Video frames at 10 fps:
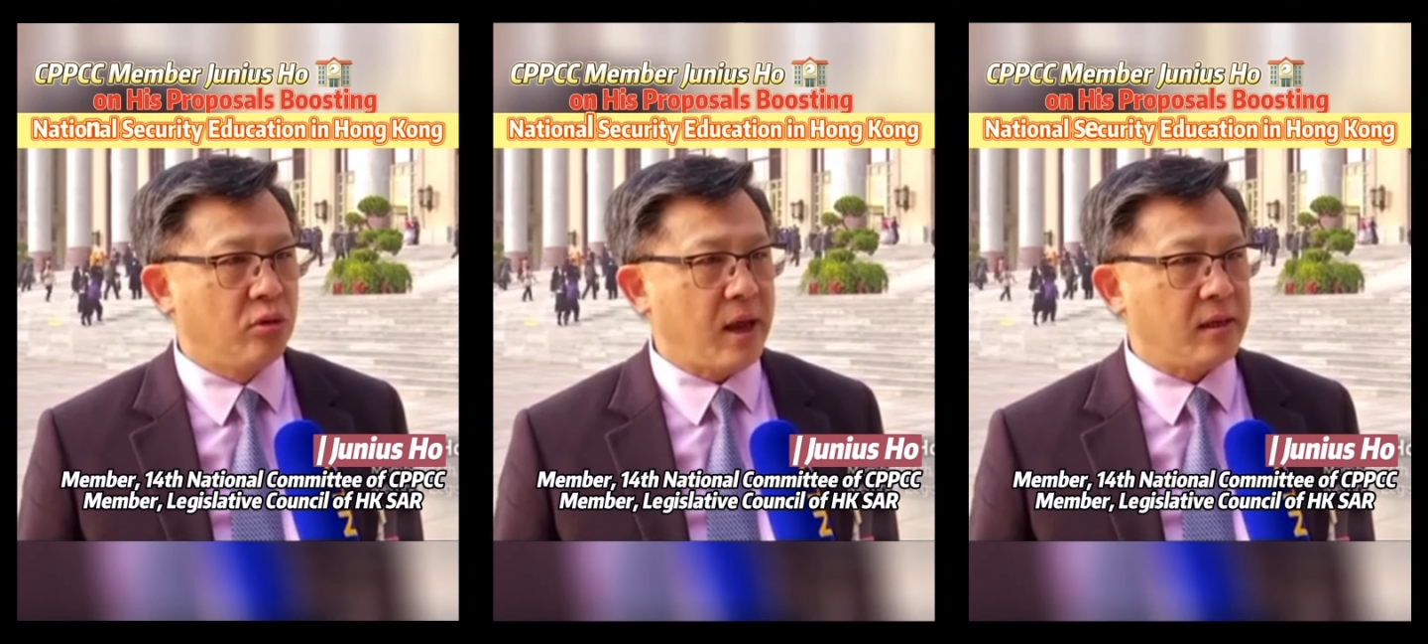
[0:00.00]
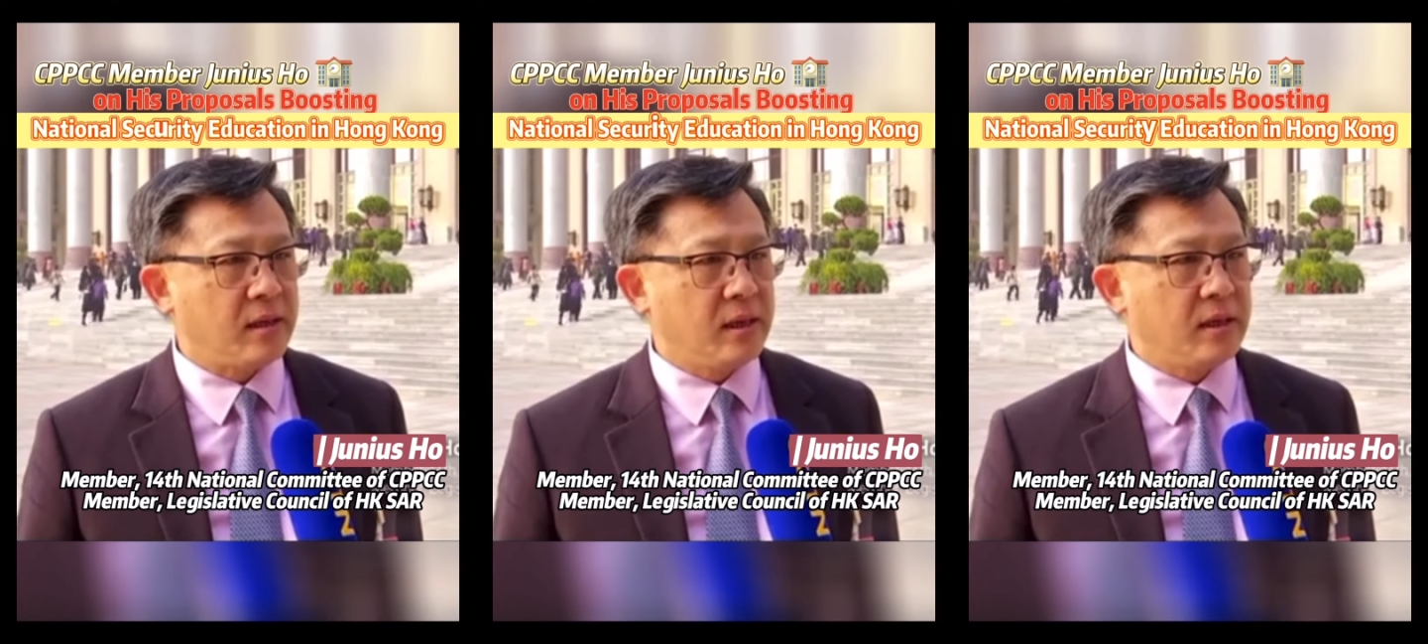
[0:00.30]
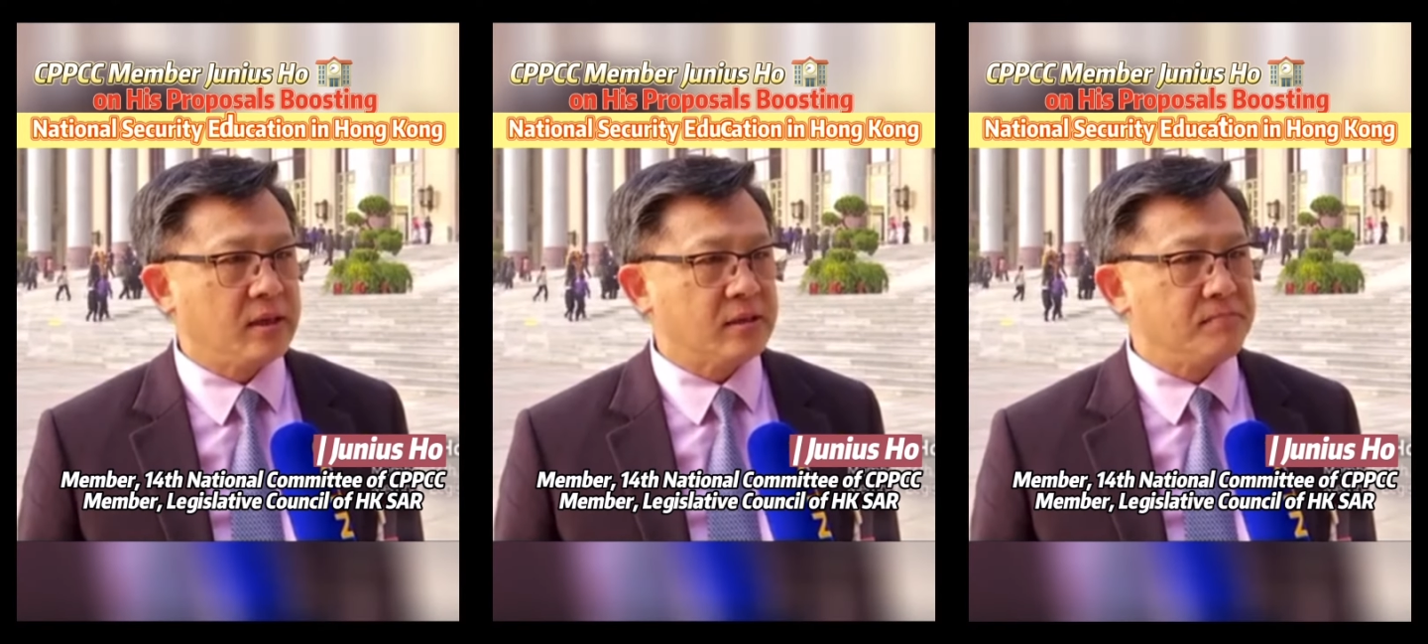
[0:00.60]
that
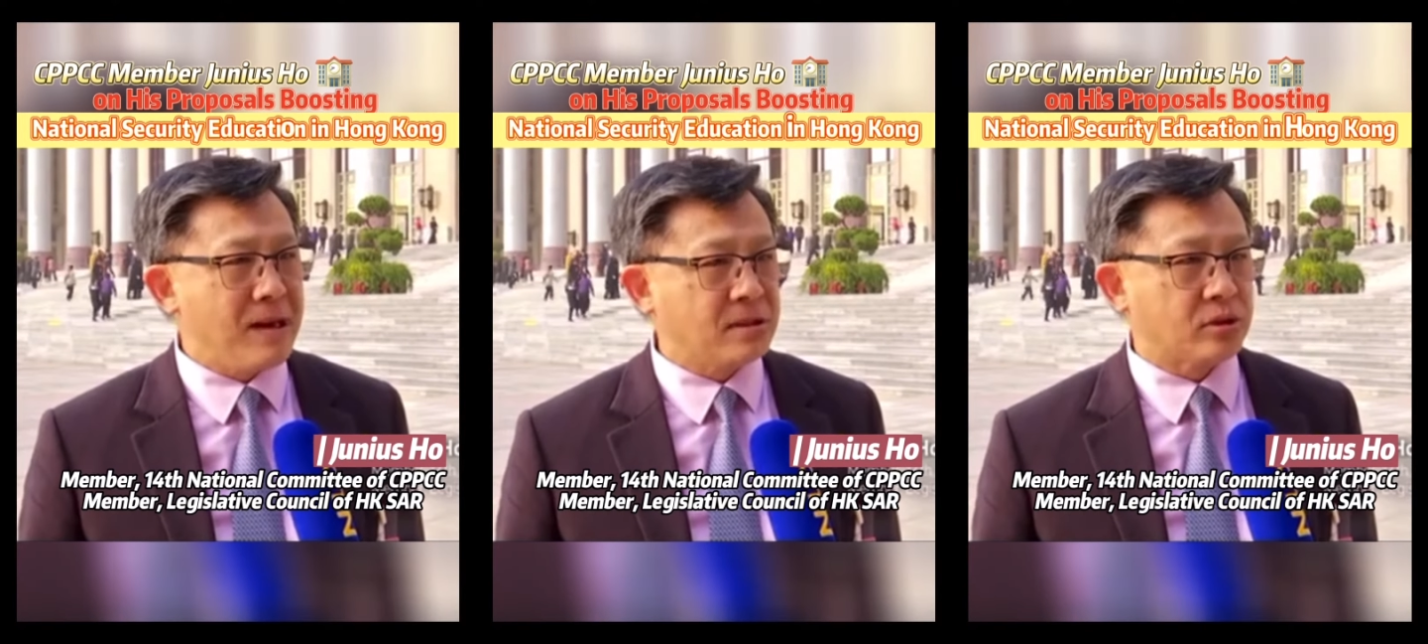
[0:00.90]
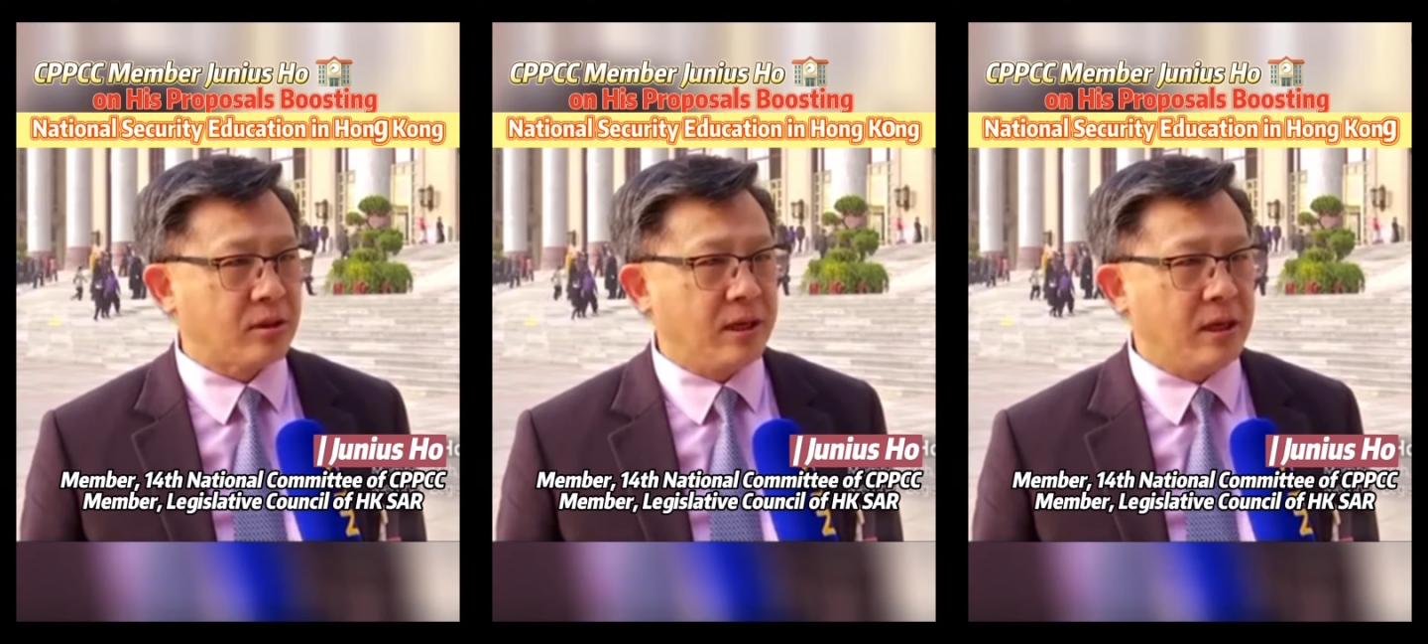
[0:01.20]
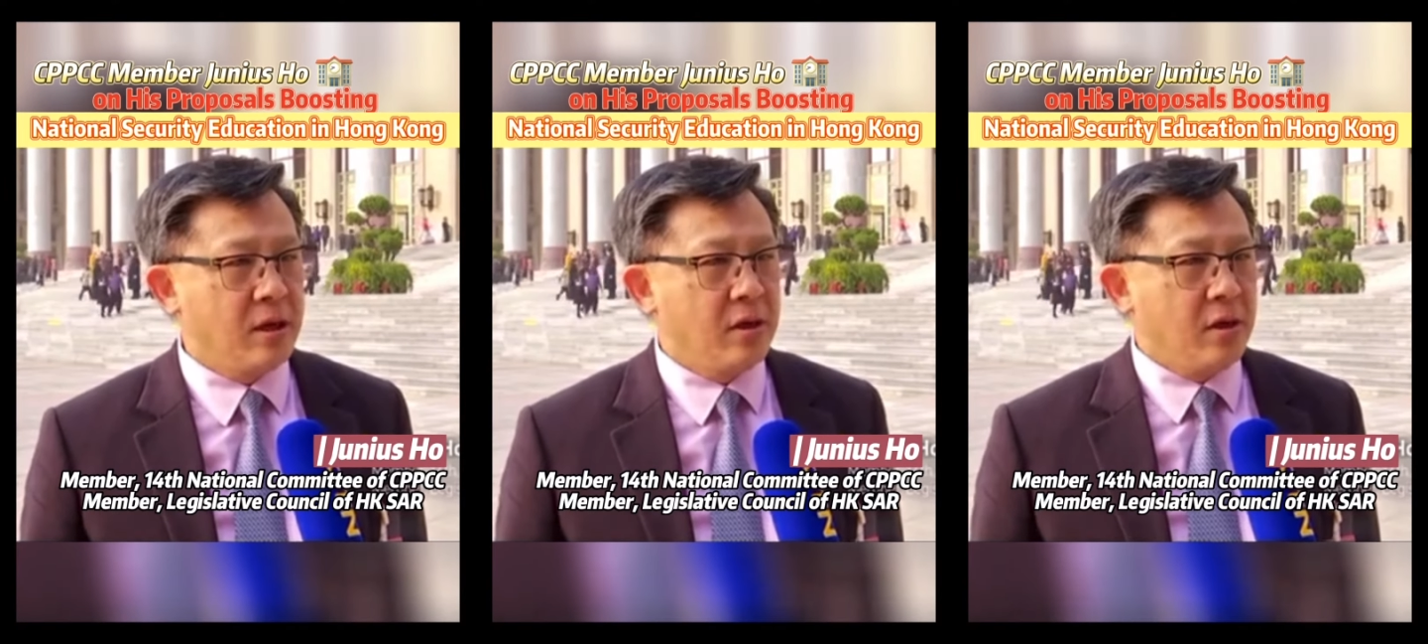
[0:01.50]
it is mandatory
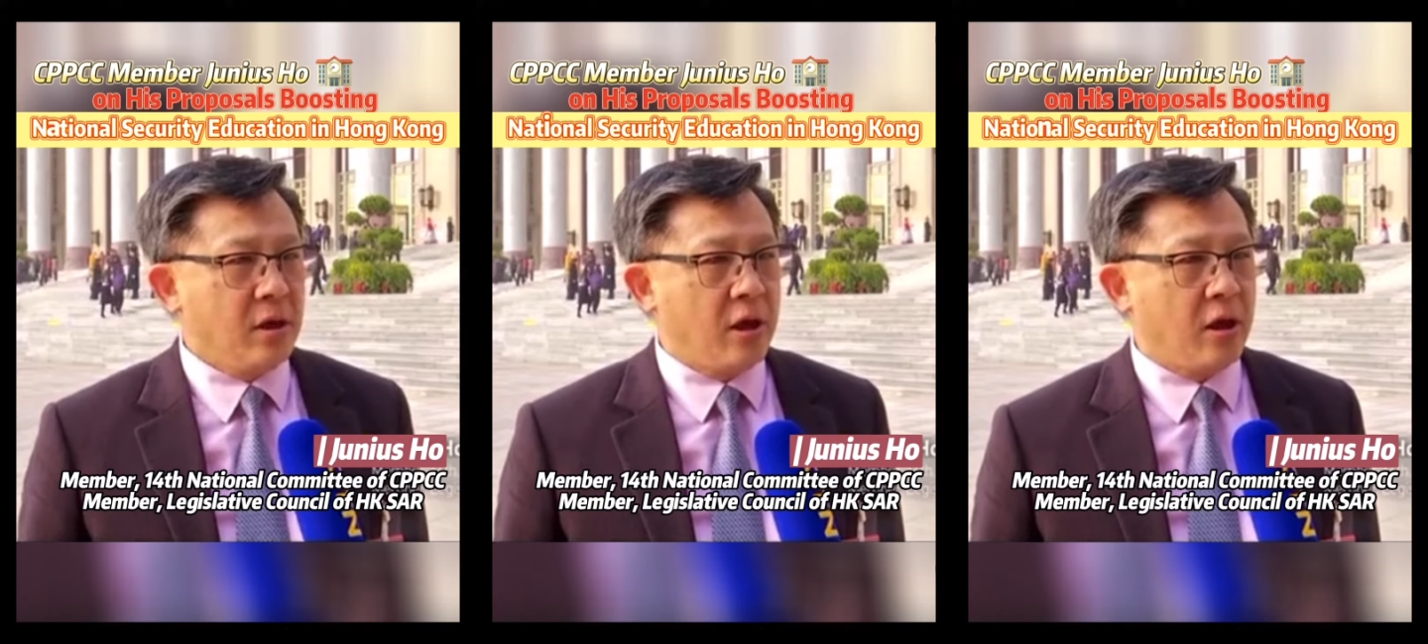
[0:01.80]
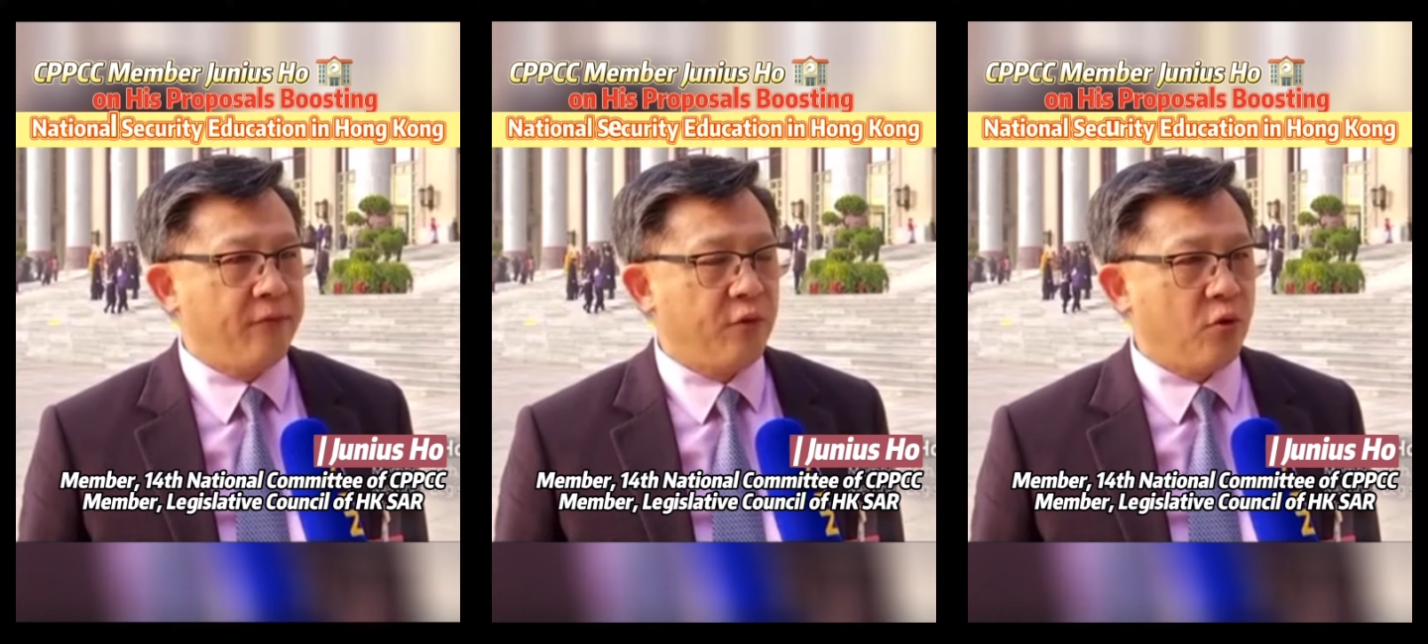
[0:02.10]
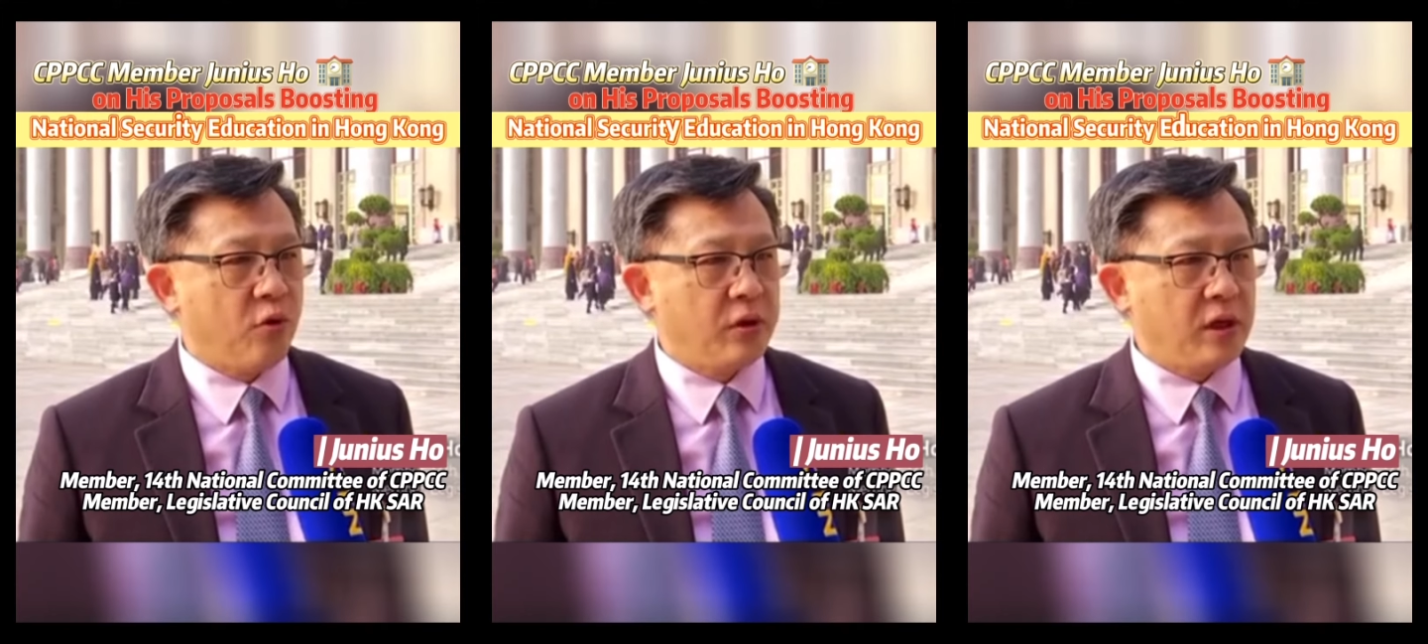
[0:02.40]

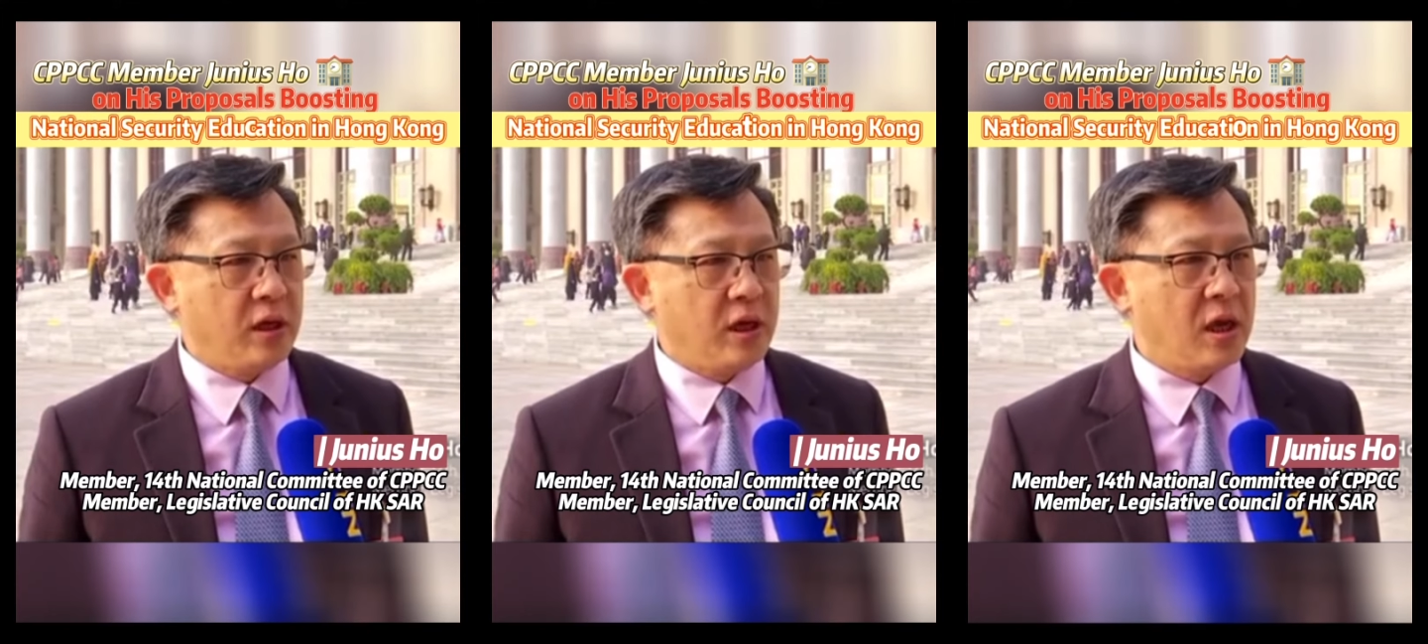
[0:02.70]
for the